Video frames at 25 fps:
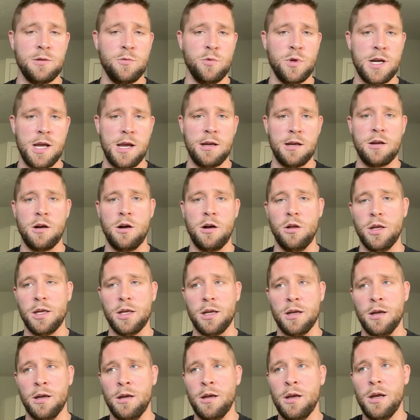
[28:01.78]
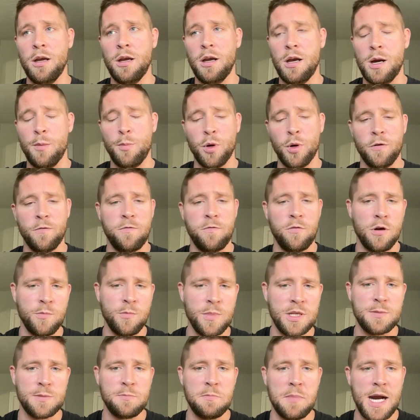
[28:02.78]
what I call like a
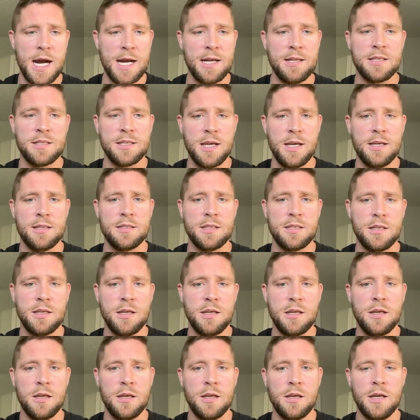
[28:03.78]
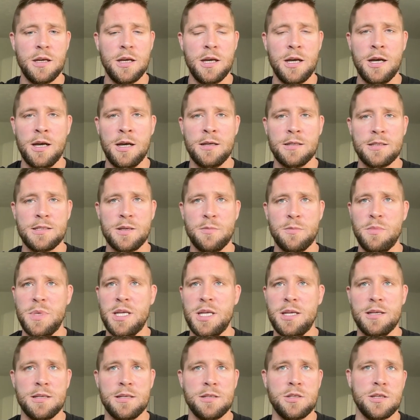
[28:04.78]
performance mindset, to
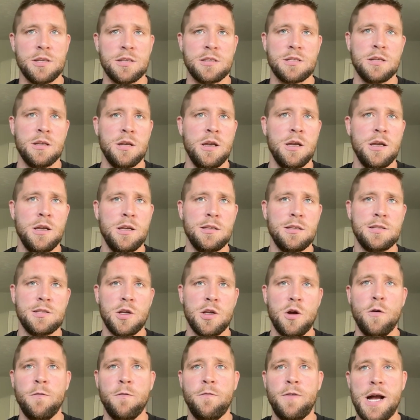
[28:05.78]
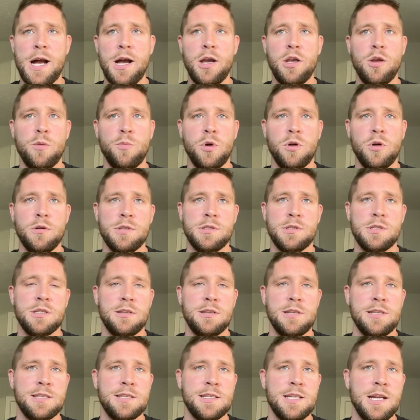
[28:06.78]
me is just so valuable. And
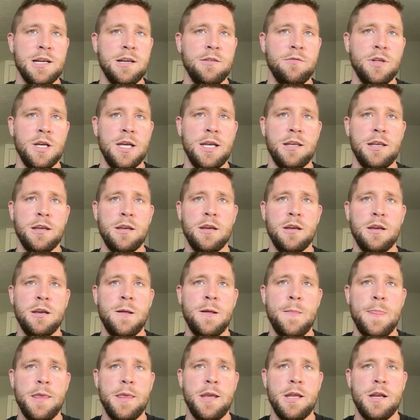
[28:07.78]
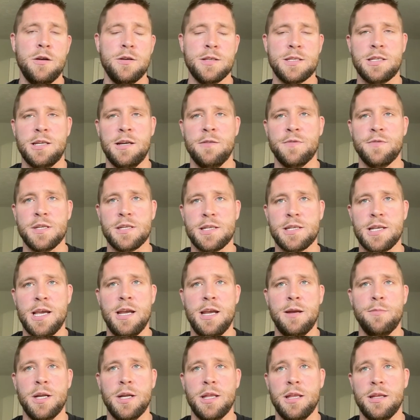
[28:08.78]
instead of like, it's tough to
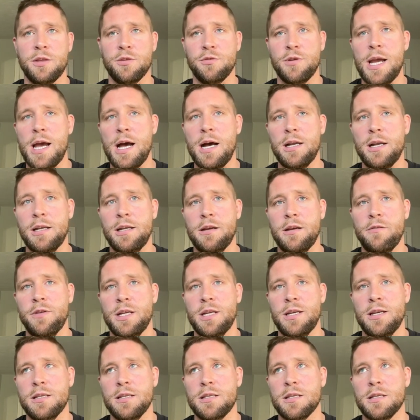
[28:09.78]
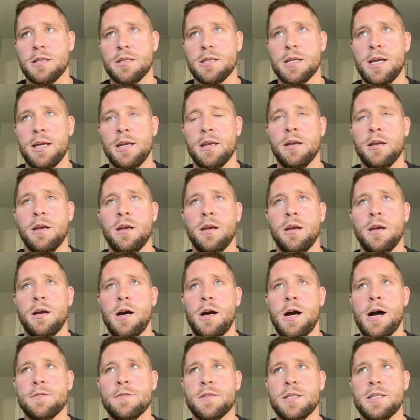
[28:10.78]
say, but I think the reality of it is like
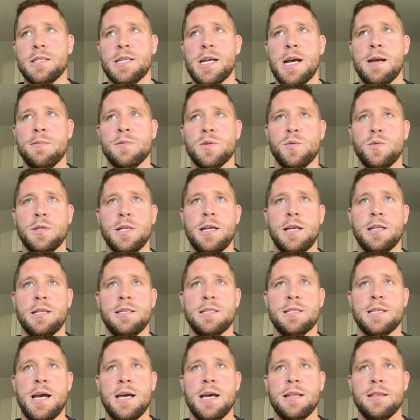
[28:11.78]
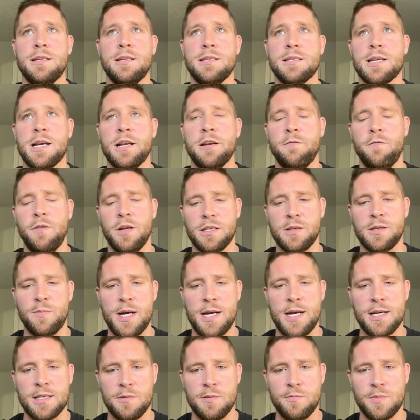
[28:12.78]
oftentimes we let these athletes kind of
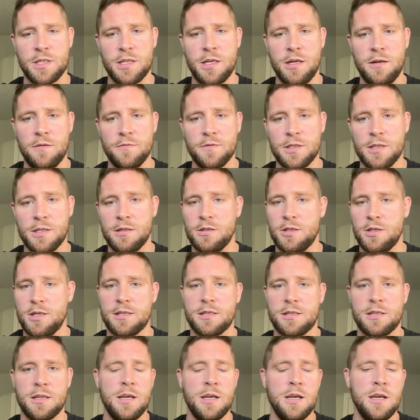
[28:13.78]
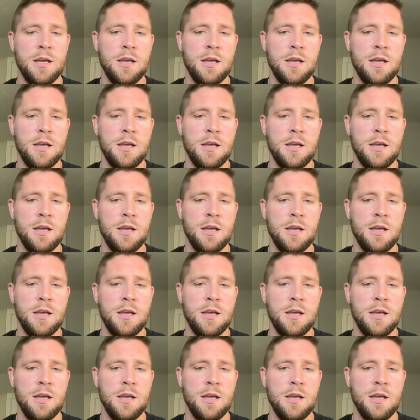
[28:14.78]
victimize themselves and just,